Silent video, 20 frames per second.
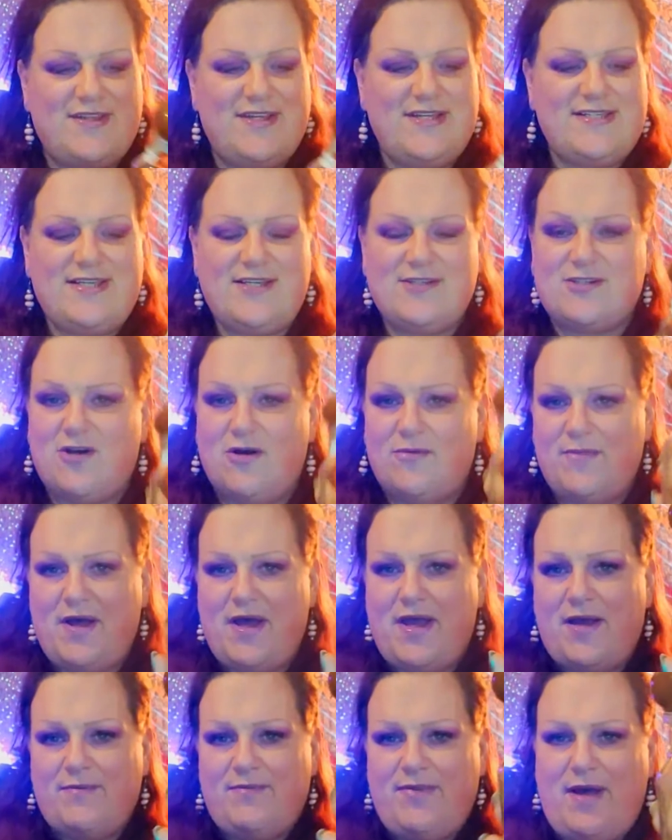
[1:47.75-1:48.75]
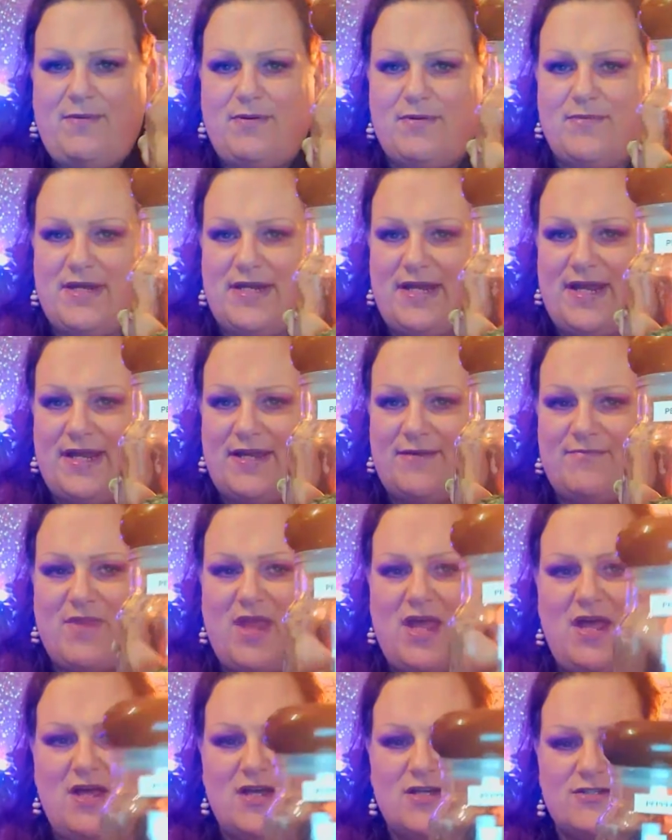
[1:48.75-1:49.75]
This has got my peppermint in it,
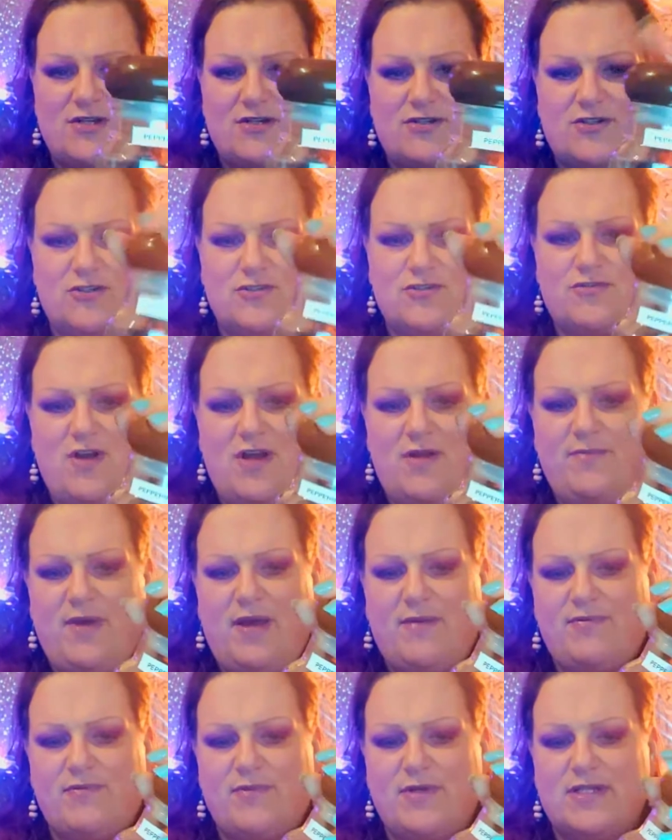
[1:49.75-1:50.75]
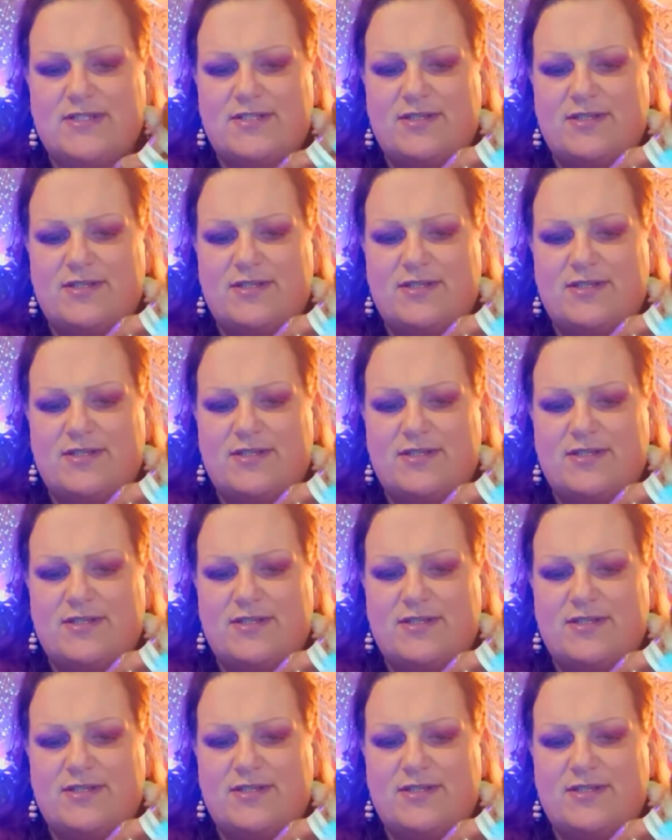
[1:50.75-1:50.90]
so it's got dry peppermint.